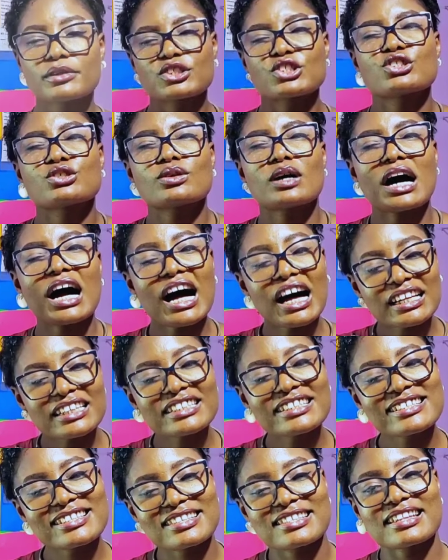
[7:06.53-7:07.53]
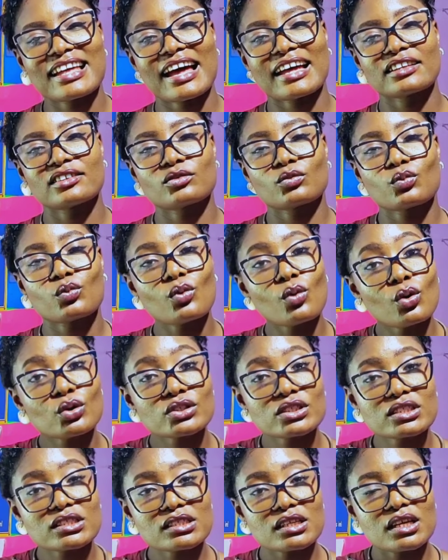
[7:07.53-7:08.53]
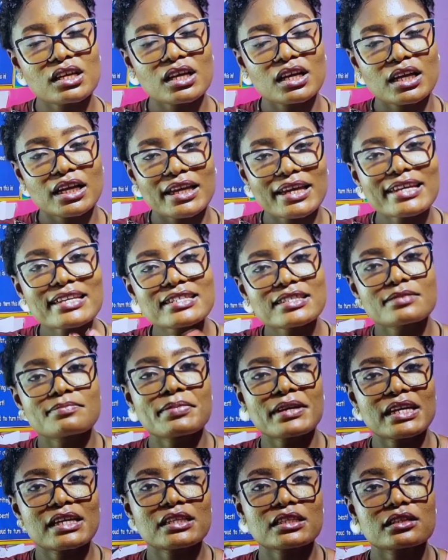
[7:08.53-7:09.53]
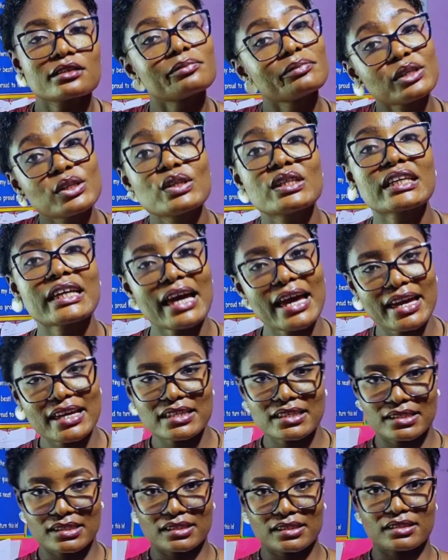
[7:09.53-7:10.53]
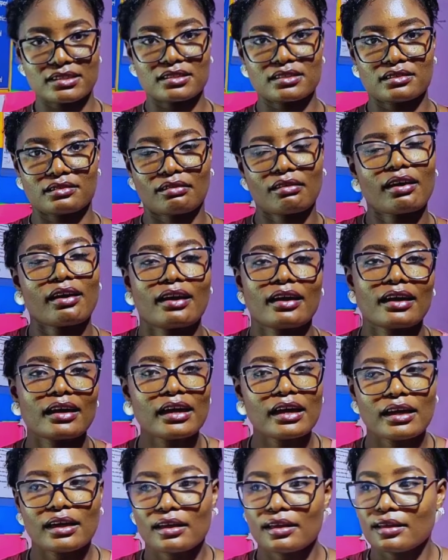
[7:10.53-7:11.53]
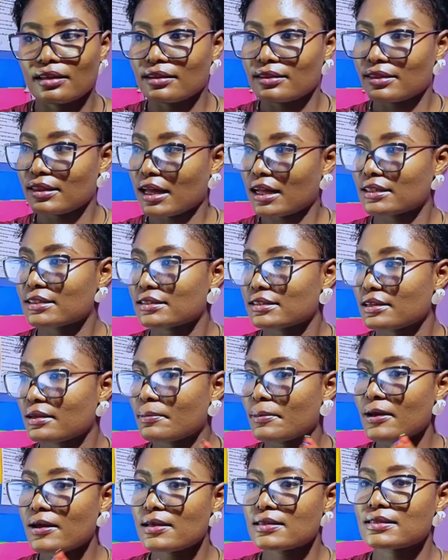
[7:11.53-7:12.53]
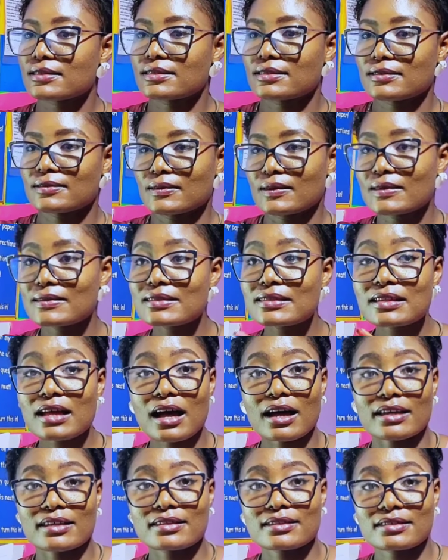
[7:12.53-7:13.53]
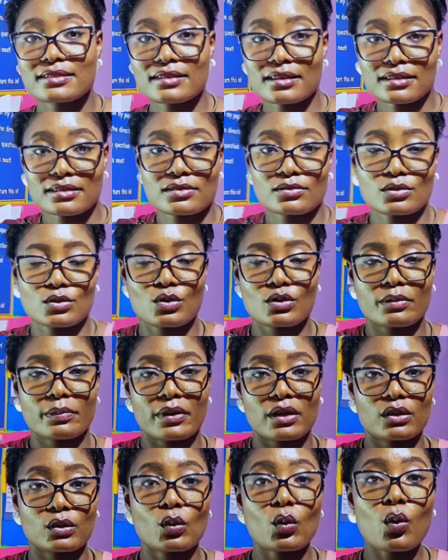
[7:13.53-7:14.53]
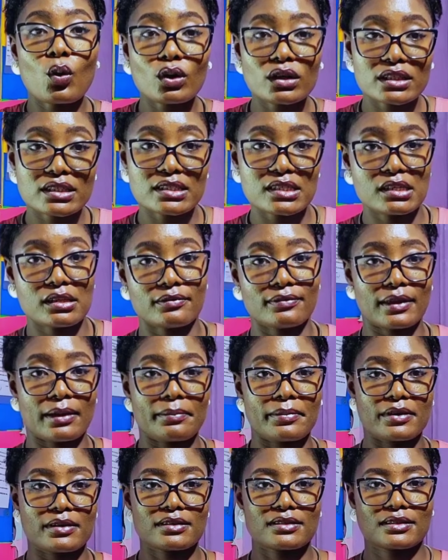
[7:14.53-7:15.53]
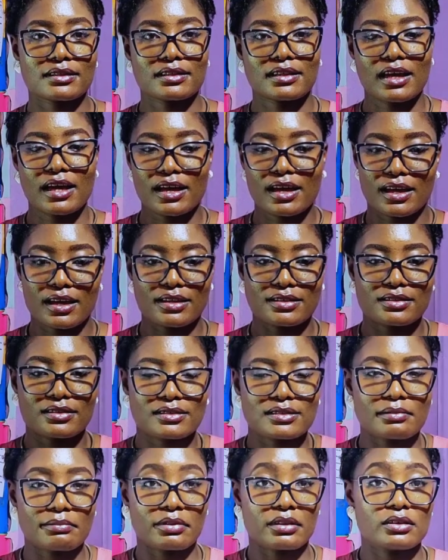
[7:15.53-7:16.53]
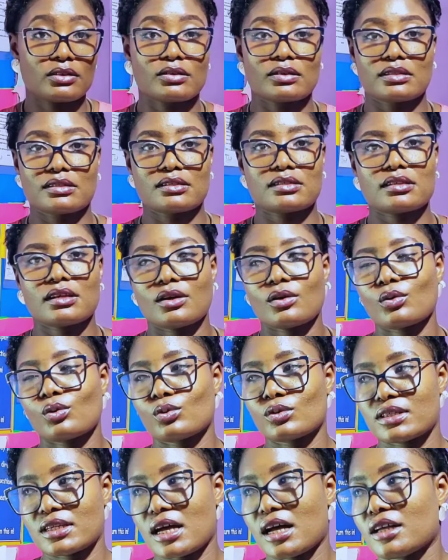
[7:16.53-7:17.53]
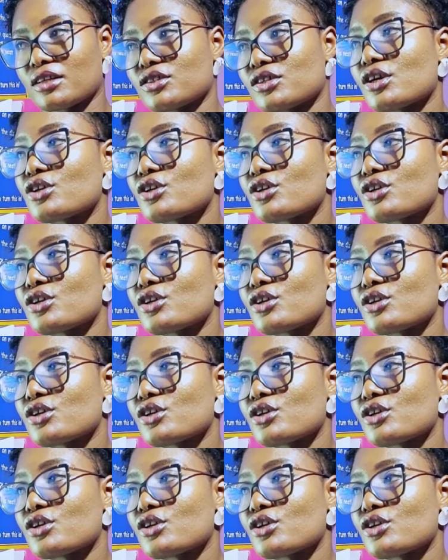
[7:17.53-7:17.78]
But you understand what is being communicated, okay? That a person is nice. That's what we're talking about, the quality of that person. It's not something you can see or touch.